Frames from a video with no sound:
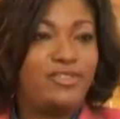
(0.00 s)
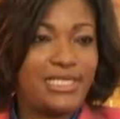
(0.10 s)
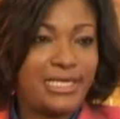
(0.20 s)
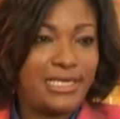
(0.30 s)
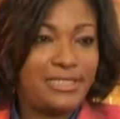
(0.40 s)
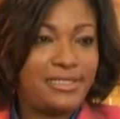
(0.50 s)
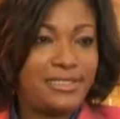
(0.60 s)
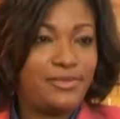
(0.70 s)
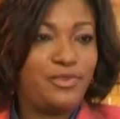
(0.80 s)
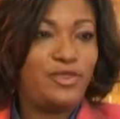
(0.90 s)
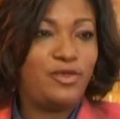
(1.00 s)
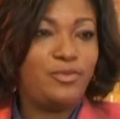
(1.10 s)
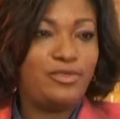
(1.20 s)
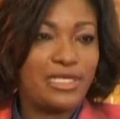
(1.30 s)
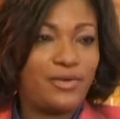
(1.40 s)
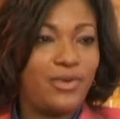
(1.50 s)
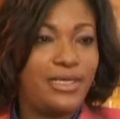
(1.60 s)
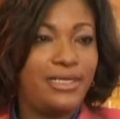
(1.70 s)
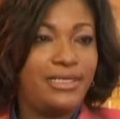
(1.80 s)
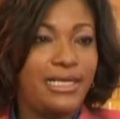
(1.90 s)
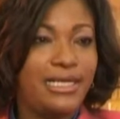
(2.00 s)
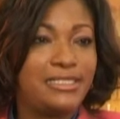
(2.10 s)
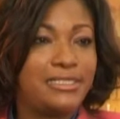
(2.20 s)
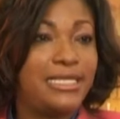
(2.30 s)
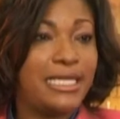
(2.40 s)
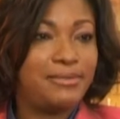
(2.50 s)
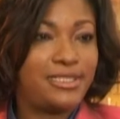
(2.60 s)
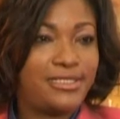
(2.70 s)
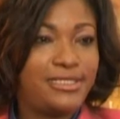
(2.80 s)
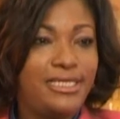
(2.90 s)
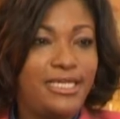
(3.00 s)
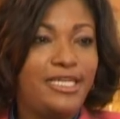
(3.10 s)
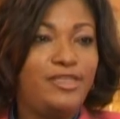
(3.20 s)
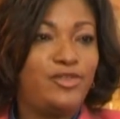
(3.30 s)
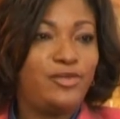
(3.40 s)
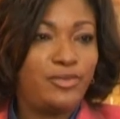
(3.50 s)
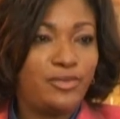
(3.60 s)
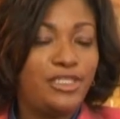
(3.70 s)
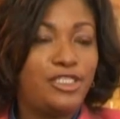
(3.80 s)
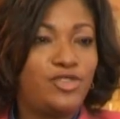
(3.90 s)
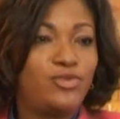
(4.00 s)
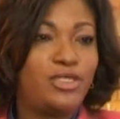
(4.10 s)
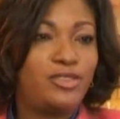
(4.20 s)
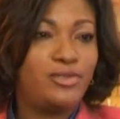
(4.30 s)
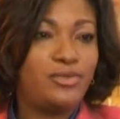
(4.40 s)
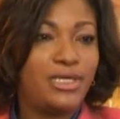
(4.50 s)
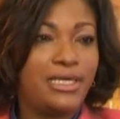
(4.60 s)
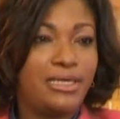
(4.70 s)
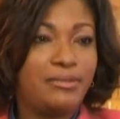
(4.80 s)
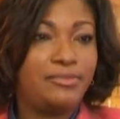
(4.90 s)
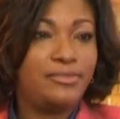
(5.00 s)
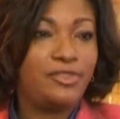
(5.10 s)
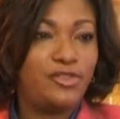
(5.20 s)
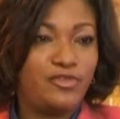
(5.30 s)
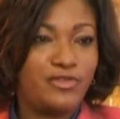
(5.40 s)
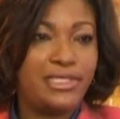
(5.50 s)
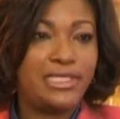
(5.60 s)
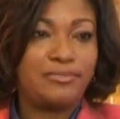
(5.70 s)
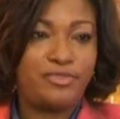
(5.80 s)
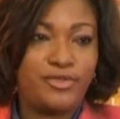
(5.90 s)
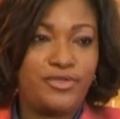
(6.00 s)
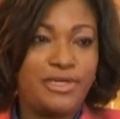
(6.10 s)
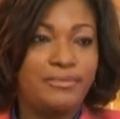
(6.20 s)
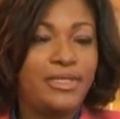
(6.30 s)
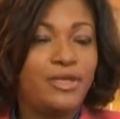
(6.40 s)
BUSAC is. We know BUSAC 1 has elapsed and you're into a new funding program.